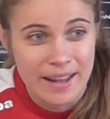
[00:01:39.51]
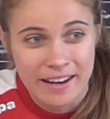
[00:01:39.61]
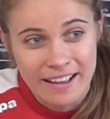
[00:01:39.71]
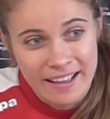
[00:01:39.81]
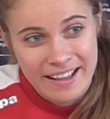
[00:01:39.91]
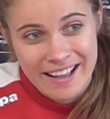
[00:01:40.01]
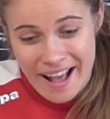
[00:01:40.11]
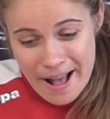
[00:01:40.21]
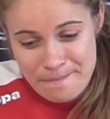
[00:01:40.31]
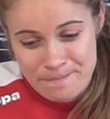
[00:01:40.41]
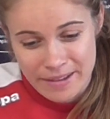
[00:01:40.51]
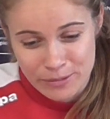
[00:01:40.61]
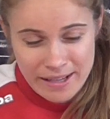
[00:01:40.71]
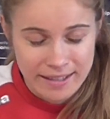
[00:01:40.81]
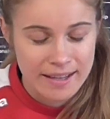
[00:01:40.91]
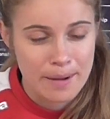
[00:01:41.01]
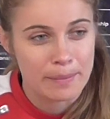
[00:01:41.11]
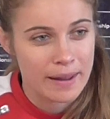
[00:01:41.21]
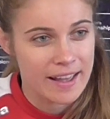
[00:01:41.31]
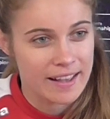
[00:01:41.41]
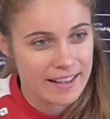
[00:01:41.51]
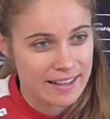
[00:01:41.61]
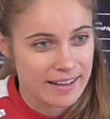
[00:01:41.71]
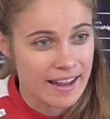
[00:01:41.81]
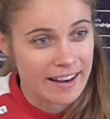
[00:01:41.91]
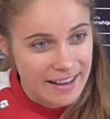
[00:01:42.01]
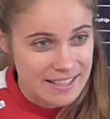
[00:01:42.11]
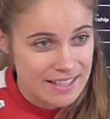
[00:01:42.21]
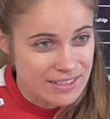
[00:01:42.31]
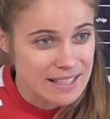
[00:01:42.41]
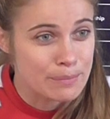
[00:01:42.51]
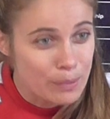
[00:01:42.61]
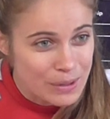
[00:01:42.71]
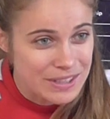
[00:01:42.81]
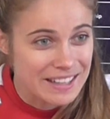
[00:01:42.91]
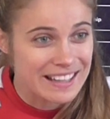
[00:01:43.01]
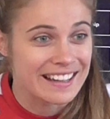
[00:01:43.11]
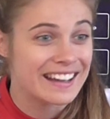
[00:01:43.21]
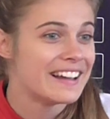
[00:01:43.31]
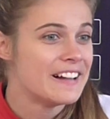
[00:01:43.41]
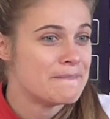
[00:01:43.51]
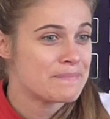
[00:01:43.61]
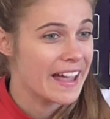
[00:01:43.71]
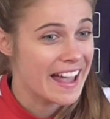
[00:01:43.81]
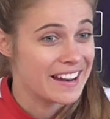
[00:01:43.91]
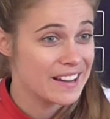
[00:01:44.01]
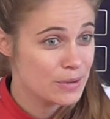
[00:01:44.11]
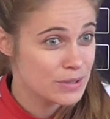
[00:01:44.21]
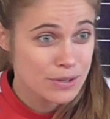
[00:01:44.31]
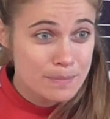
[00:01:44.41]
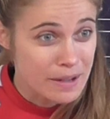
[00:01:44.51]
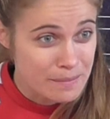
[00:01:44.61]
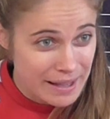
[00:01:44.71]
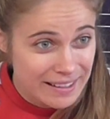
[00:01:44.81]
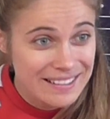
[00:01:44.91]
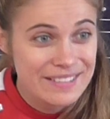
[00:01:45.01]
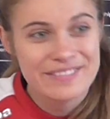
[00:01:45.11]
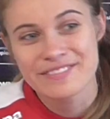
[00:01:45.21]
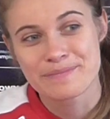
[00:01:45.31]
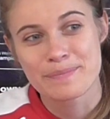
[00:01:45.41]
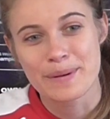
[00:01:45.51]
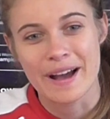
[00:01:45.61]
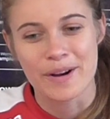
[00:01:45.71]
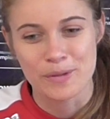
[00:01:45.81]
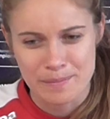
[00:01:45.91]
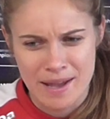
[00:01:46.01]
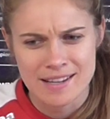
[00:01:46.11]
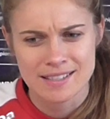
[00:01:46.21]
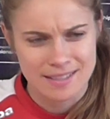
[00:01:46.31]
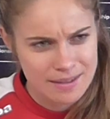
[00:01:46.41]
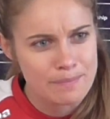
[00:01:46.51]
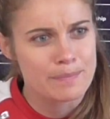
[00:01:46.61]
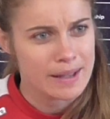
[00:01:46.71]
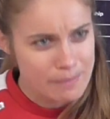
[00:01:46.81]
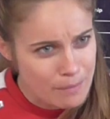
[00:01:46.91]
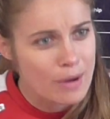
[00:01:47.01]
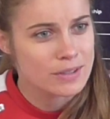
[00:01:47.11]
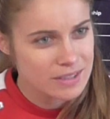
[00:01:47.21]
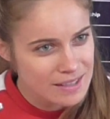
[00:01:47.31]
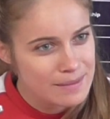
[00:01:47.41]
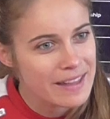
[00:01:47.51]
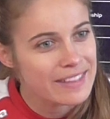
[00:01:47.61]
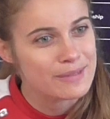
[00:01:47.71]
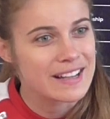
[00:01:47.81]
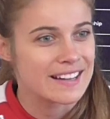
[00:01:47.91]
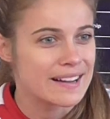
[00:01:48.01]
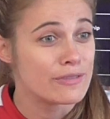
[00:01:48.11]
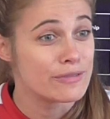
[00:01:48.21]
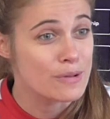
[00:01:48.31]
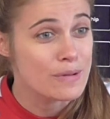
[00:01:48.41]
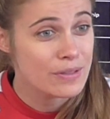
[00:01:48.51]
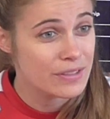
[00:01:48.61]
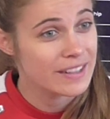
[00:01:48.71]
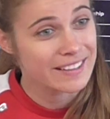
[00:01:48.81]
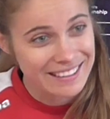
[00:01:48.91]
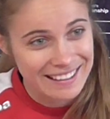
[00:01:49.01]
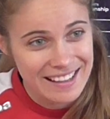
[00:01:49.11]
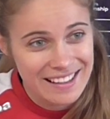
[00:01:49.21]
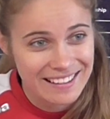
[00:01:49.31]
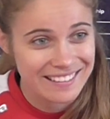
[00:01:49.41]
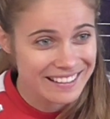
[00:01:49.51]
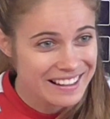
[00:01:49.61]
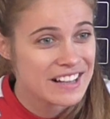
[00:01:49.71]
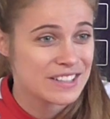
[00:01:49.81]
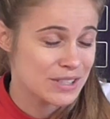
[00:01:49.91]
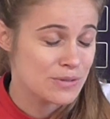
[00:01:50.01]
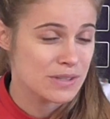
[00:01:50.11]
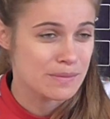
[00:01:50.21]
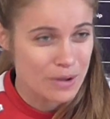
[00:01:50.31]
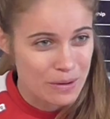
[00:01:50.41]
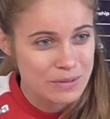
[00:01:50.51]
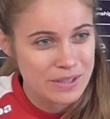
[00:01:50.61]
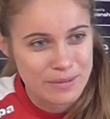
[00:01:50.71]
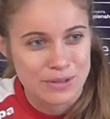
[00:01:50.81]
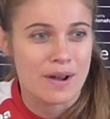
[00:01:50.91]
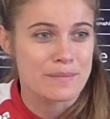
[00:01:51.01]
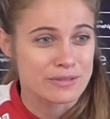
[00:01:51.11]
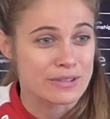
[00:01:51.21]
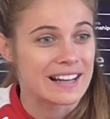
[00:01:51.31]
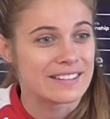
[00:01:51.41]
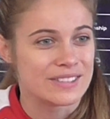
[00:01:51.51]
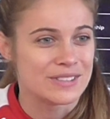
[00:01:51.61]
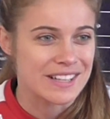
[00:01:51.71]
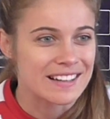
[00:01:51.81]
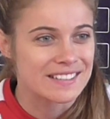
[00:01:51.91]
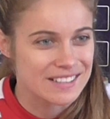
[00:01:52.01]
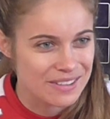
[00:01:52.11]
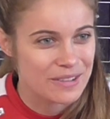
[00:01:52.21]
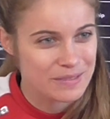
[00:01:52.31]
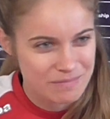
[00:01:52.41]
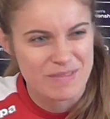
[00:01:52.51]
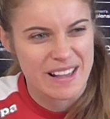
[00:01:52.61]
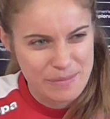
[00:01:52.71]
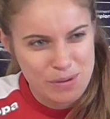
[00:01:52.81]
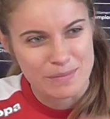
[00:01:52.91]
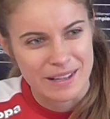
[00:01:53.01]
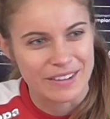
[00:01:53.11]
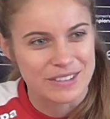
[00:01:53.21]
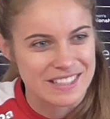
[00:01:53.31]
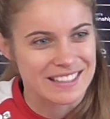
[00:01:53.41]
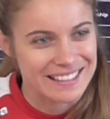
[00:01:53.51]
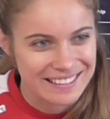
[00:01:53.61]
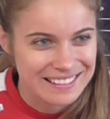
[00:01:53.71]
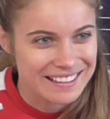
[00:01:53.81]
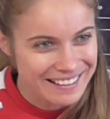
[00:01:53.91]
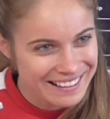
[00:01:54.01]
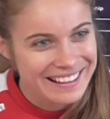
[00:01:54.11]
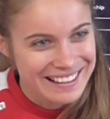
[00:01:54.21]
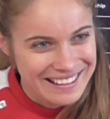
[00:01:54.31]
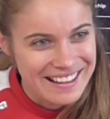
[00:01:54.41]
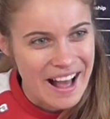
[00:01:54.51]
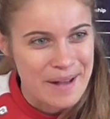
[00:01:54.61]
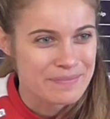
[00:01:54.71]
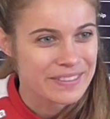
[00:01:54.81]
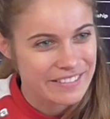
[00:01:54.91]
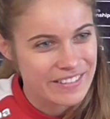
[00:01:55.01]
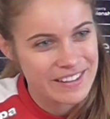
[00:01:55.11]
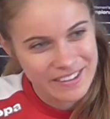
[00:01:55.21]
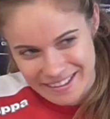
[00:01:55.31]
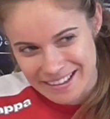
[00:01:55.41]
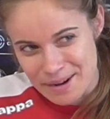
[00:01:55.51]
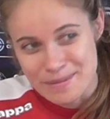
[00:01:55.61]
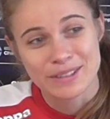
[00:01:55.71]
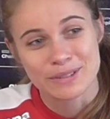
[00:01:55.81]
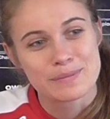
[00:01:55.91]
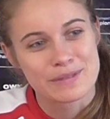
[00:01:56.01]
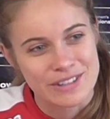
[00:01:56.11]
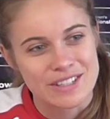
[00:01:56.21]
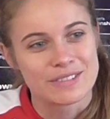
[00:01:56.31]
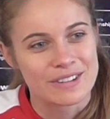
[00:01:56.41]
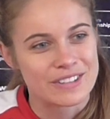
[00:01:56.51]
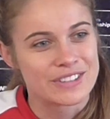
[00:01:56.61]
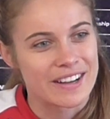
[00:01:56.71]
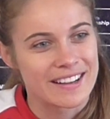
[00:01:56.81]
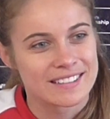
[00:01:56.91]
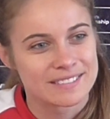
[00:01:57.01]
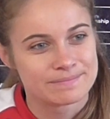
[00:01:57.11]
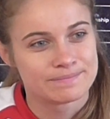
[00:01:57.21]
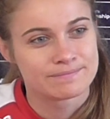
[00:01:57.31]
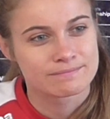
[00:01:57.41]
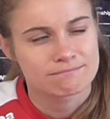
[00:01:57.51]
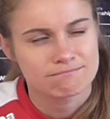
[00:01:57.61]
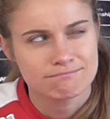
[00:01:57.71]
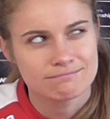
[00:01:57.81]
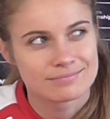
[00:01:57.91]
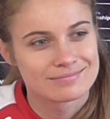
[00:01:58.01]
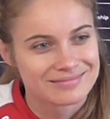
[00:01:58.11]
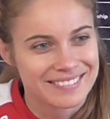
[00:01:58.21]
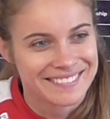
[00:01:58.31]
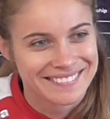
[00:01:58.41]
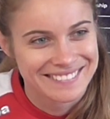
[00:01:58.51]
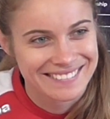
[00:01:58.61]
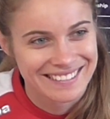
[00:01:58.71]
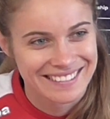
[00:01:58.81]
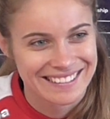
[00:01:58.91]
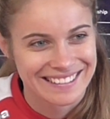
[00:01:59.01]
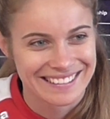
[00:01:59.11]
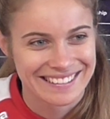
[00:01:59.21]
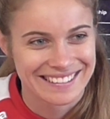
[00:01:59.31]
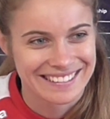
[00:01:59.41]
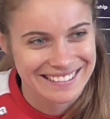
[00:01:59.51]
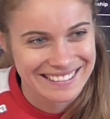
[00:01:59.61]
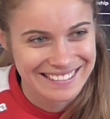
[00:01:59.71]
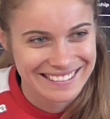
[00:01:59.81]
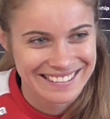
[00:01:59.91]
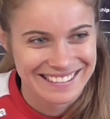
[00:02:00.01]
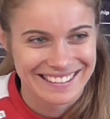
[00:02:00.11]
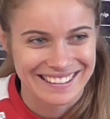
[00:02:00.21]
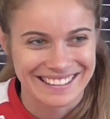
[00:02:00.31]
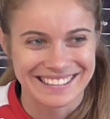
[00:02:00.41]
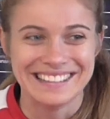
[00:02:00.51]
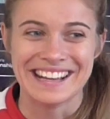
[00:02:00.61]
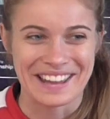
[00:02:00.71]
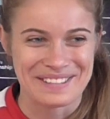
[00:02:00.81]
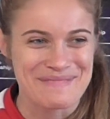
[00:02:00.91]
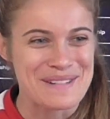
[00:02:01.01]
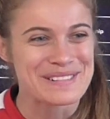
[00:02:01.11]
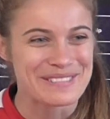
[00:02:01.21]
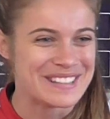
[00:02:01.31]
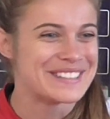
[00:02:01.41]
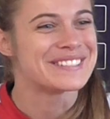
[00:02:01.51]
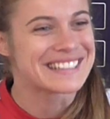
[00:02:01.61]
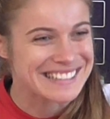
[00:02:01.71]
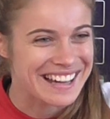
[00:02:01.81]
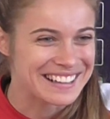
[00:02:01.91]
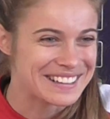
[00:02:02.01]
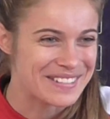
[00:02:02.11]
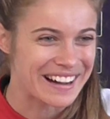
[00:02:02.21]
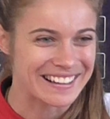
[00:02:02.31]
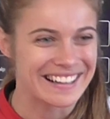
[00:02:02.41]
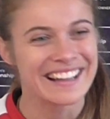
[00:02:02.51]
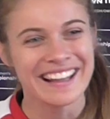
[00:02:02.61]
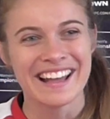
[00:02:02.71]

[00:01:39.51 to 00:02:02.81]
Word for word: And um, we ended up playing in an under 17 boys league, and it was super competitive but we managed to beat most of them. I think we ended up fourth in the league and to score some goals. That was right before I left New Zealand, so put me in good stead to um, come into a professional contract. So how did the boys feel about you being top goal scorer? yeah, they probably weren't too excited about it.